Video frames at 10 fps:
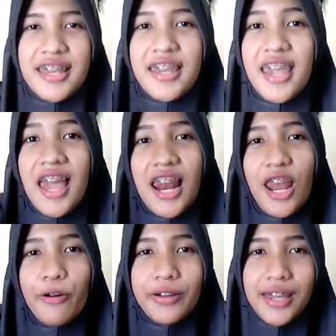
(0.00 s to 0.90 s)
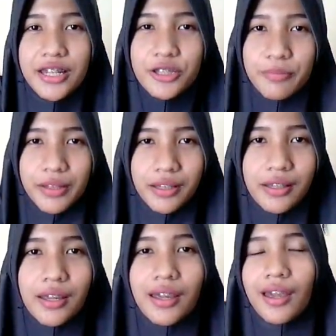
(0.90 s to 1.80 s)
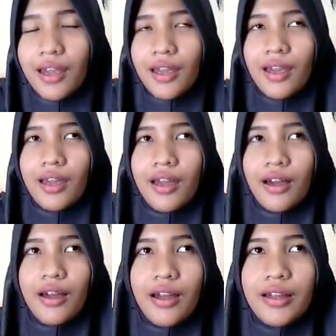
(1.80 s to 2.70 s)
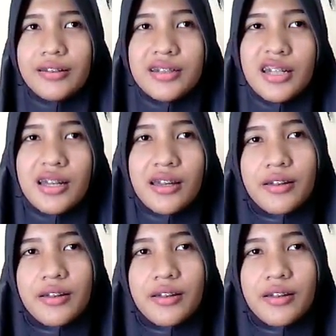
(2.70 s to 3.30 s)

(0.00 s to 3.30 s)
say hello again to me and